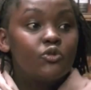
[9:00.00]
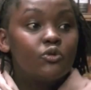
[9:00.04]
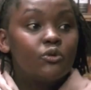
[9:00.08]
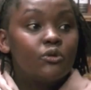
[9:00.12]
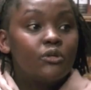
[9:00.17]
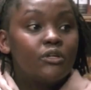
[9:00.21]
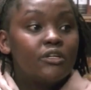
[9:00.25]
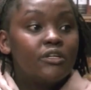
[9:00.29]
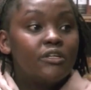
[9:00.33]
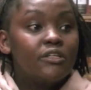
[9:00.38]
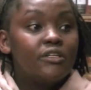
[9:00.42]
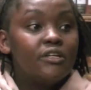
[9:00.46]
to
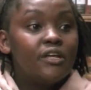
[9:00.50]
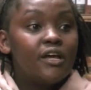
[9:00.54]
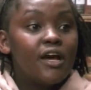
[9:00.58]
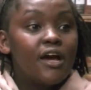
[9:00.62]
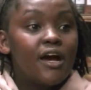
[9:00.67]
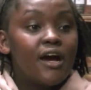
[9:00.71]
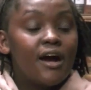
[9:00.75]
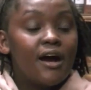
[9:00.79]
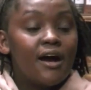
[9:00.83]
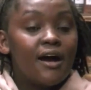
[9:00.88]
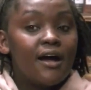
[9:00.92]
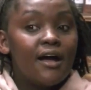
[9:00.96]

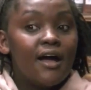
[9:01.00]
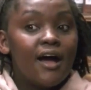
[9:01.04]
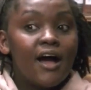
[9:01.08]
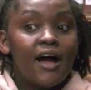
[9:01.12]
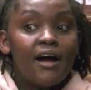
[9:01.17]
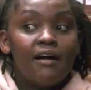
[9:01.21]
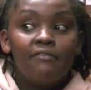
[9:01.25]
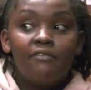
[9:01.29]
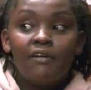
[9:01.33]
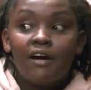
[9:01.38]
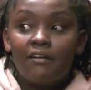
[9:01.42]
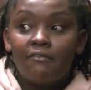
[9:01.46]

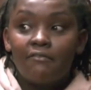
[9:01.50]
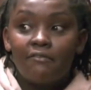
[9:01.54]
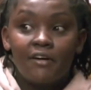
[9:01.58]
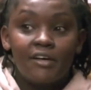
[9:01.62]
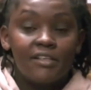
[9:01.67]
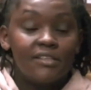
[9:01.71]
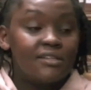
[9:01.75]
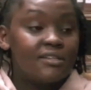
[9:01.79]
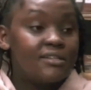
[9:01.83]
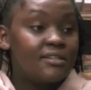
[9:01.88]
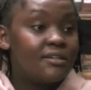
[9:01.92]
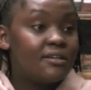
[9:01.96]
have her
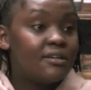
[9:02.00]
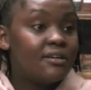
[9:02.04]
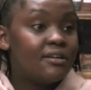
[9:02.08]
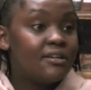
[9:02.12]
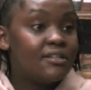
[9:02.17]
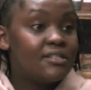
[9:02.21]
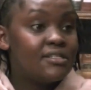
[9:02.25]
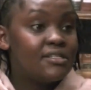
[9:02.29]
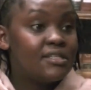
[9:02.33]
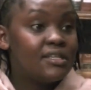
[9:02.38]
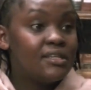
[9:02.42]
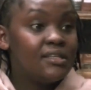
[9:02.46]
father
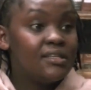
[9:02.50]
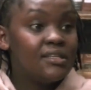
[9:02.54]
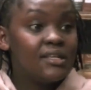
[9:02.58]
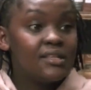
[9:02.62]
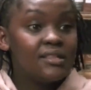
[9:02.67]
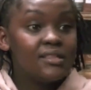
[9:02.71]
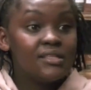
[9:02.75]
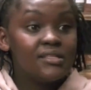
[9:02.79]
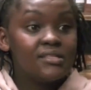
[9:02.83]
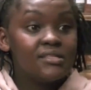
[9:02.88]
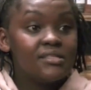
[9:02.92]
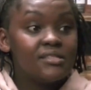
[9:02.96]
see
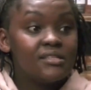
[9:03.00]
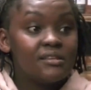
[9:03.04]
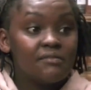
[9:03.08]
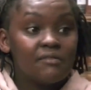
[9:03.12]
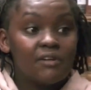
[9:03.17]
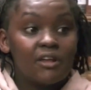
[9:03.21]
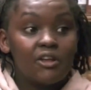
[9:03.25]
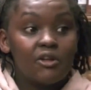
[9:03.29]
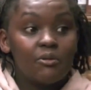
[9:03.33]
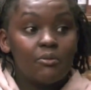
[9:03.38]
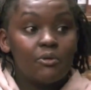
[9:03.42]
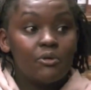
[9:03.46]
that this is a
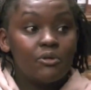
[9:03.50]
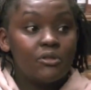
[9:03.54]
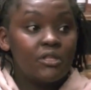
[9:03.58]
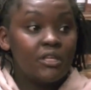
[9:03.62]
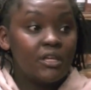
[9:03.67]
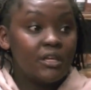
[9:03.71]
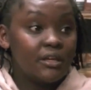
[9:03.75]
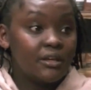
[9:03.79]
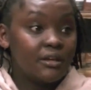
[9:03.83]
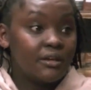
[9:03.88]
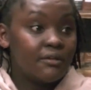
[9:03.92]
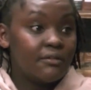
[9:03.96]
valuable
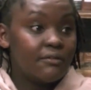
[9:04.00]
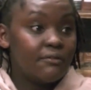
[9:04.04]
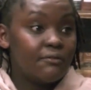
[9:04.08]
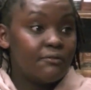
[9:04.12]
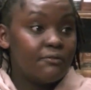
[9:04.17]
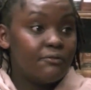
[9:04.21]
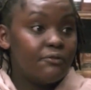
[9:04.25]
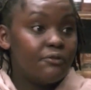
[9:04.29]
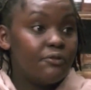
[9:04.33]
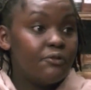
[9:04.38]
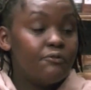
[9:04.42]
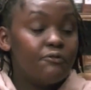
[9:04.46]
thing
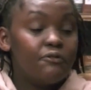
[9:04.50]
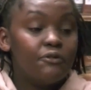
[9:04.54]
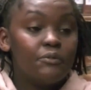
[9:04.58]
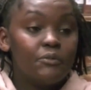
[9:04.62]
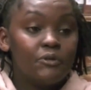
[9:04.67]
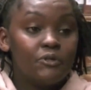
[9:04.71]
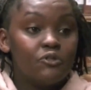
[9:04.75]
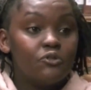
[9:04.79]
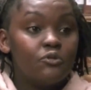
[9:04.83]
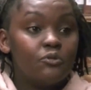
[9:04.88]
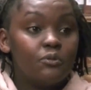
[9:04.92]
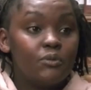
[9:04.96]
for
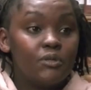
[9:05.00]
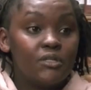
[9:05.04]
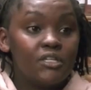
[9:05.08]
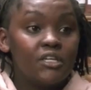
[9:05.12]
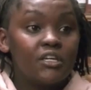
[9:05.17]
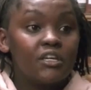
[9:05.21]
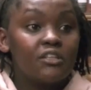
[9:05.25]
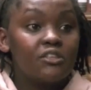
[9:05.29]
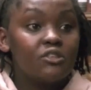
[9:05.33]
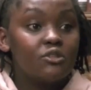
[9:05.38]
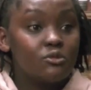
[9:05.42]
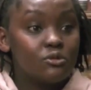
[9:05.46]
me to be
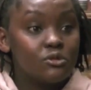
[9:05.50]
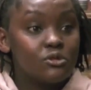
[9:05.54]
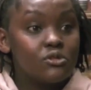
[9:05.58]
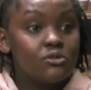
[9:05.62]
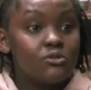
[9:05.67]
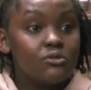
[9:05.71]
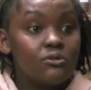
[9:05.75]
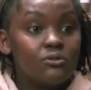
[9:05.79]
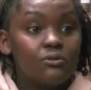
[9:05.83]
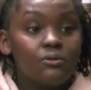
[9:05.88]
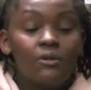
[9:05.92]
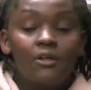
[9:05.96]
taken through
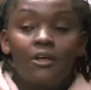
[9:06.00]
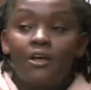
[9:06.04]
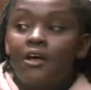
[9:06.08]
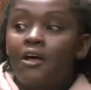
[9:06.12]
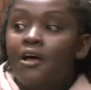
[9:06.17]
school.